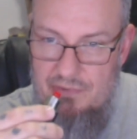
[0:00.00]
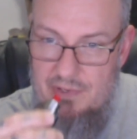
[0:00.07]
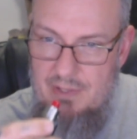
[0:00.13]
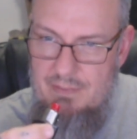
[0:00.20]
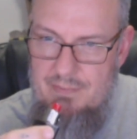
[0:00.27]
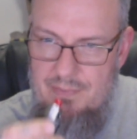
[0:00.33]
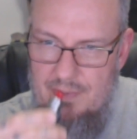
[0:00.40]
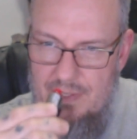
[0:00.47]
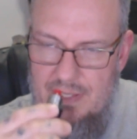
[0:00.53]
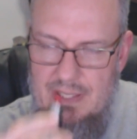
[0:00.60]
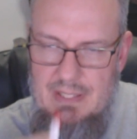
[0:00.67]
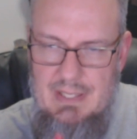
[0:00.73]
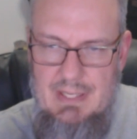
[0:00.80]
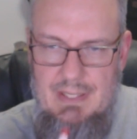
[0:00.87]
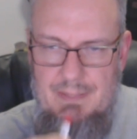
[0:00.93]
it for
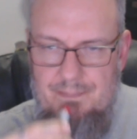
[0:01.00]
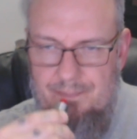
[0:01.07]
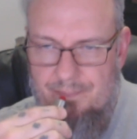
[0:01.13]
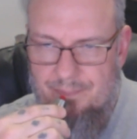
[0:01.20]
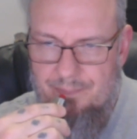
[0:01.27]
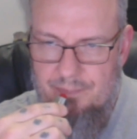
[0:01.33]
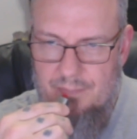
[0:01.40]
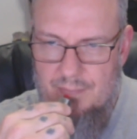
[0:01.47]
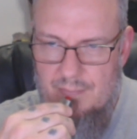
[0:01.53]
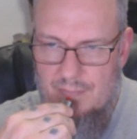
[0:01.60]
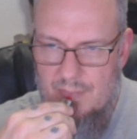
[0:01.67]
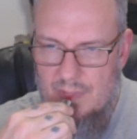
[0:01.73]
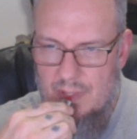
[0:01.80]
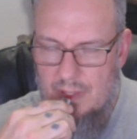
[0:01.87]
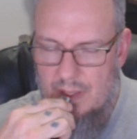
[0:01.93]
anything.
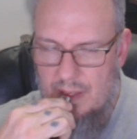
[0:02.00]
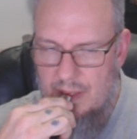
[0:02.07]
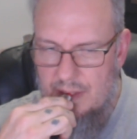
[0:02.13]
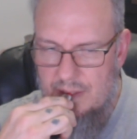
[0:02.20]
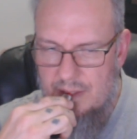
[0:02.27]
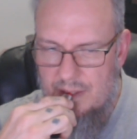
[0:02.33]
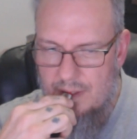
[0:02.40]
And